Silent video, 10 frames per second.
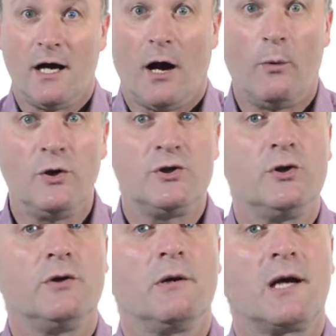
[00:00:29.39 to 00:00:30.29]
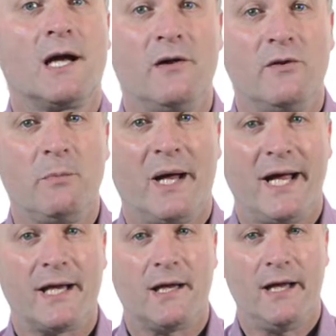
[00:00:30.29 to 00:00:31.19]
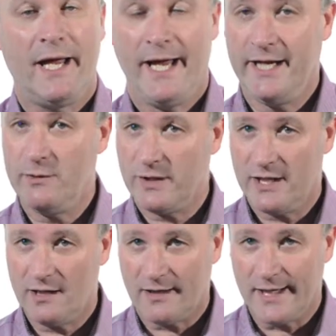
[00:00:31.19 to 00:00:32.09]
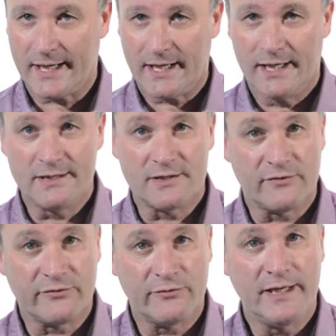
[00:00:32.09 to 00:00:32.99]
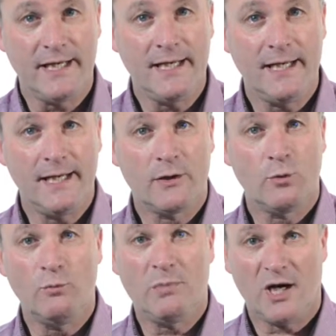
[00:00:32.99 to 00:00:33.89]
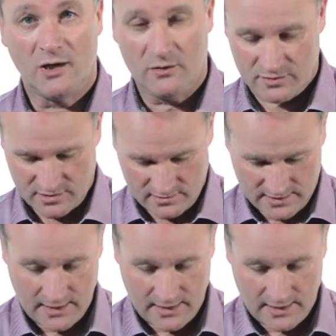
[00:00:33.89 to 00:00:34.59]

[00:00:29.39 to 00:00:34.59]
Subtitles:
I want you to cut the pack anywhere you like into 3 equal piles.